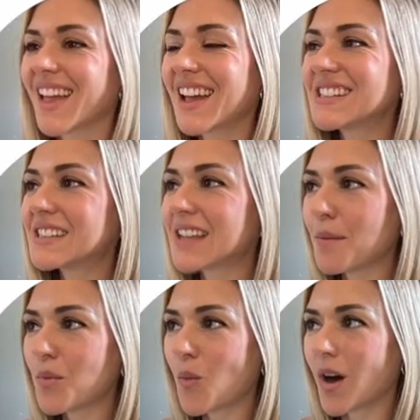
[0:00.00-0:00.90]

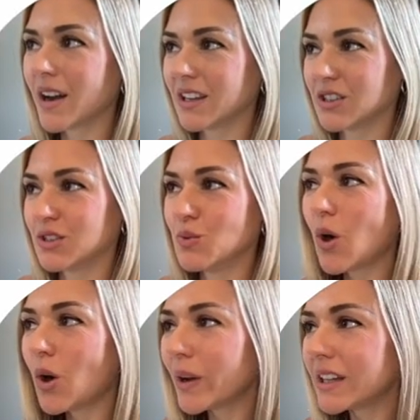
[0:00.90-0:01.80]
Step 1 is to
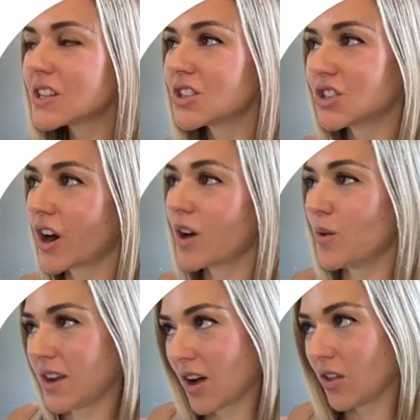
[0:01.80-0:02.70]
always start
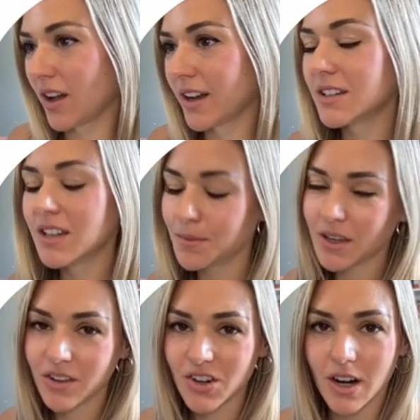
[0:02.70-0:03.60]
with an outline.
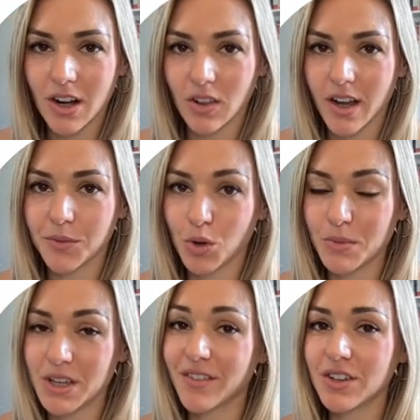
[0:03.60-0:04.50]
Typically, your outline will
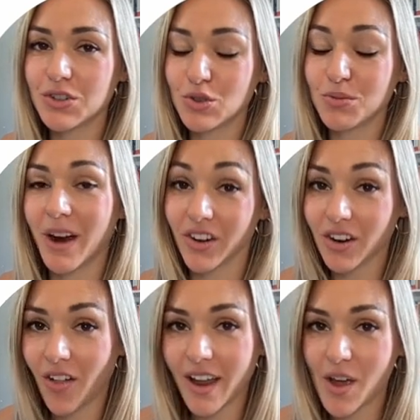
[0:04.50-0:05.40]
be given to you by your
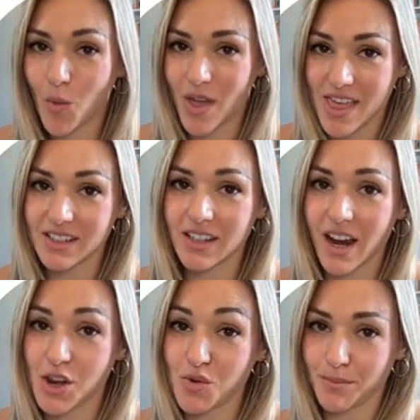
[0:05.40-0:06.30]
client when they
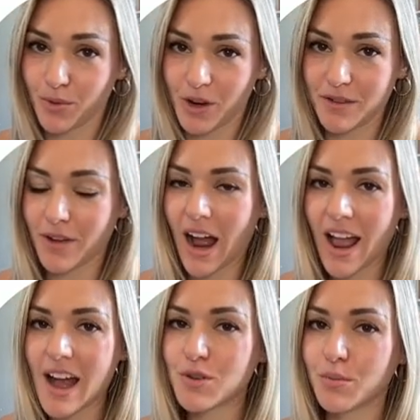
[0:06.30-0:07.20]
assign you a brief. I
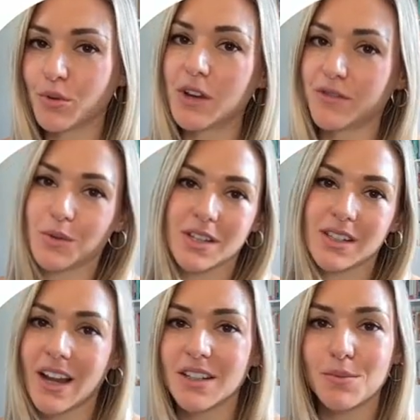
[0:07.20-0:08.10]
have a brief that was
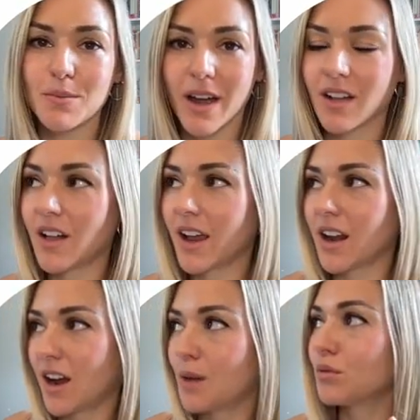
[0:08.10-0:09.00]
assigned to me by a
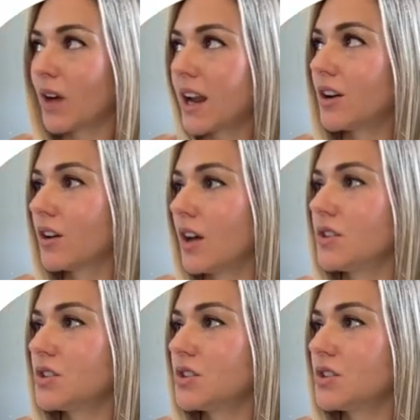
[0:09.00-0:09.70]
client up right here on the